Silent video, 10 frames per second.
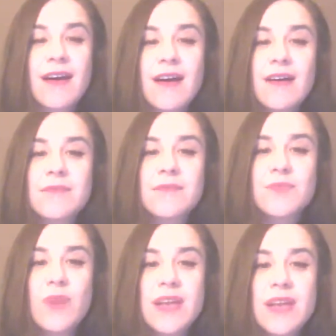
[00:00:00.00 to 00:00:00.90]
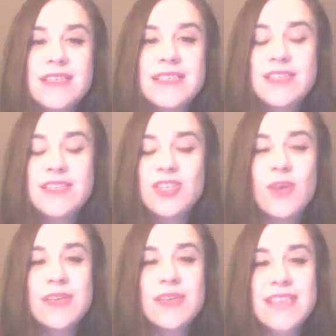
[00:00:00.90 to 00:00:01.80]
one of
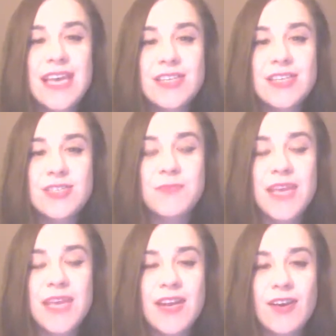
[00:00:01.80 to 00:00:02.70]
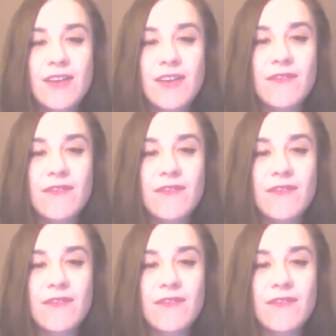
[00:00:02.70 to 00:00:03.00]
Jonah's henchmen,